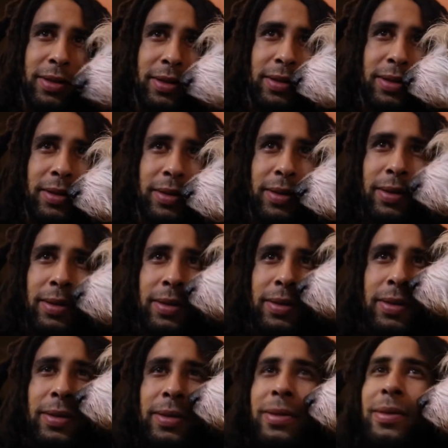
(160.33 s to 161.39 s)

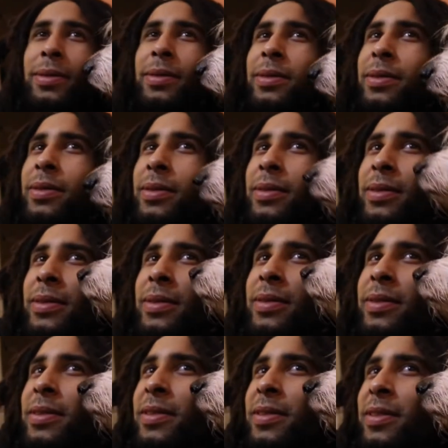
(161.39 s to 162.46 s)

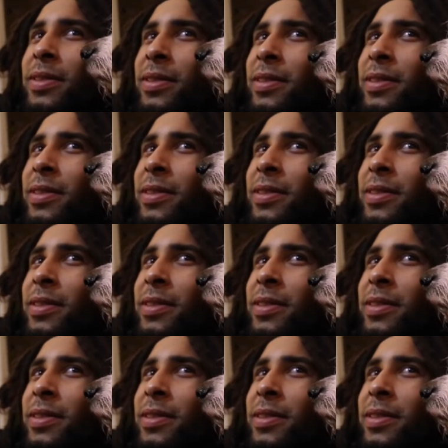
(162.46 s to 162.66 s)
[no speech]